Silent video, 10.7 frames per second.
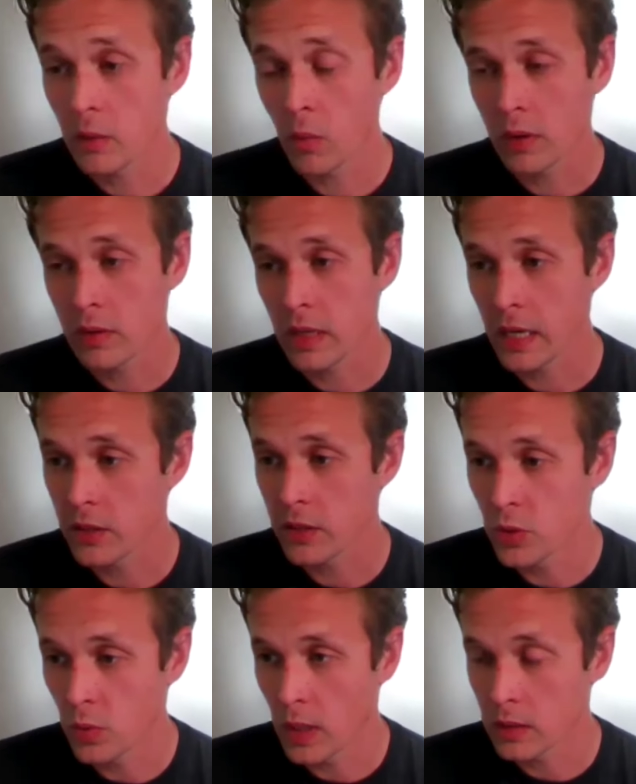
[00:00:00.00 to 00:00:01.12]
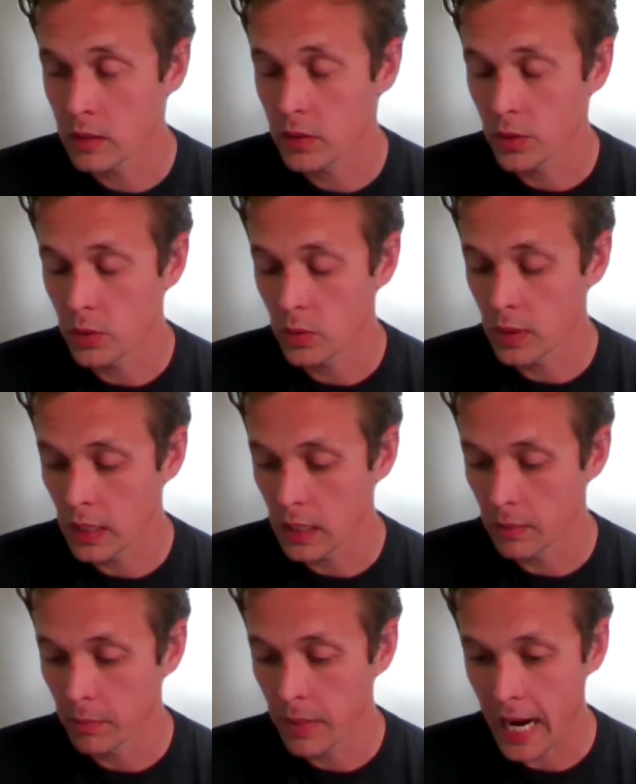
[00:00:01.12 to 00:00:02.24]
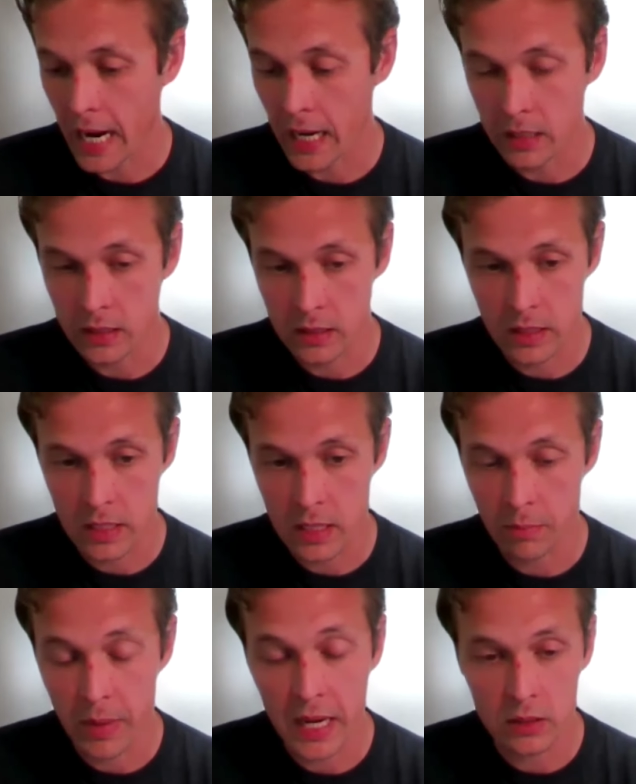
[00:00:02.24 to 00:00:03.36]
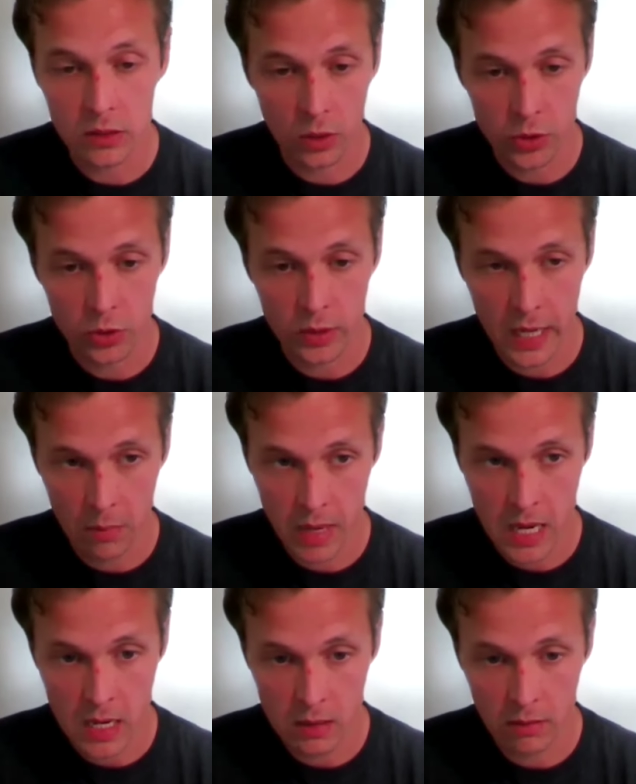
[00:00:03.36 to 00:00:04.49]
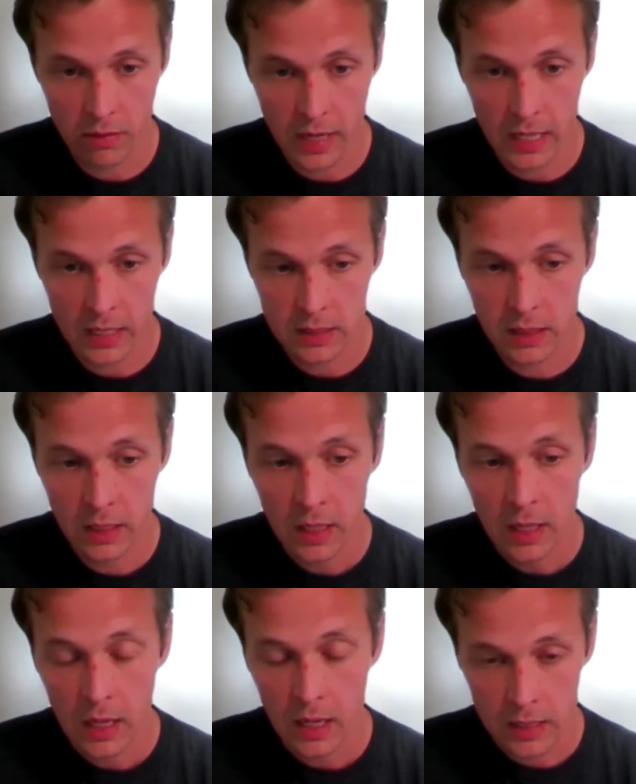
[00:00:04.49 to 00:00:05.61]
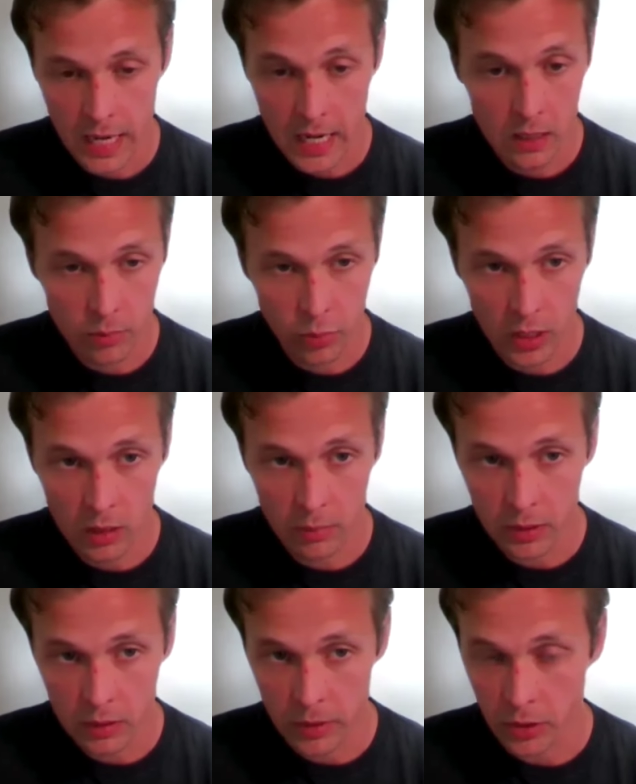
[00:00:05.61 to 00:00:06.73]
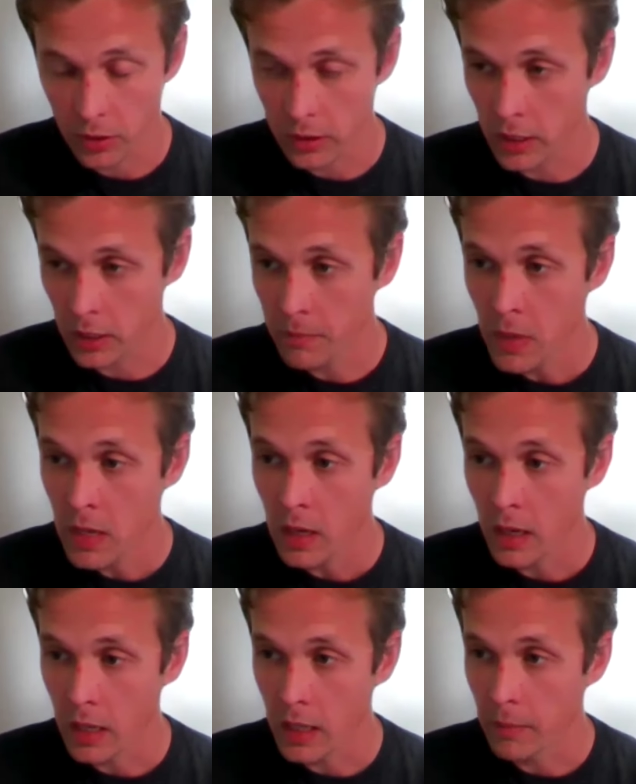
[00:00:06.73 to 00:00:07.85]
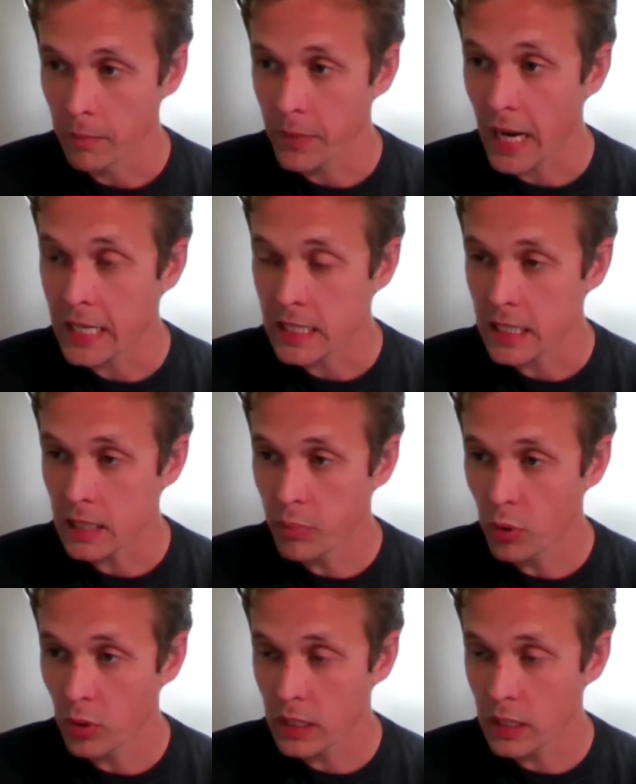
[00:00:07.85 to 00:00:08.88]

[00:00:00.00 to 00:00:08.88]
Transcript: And then one thing I do want to add is the paid social campaign that Kyle brought up a little bit earlier. I did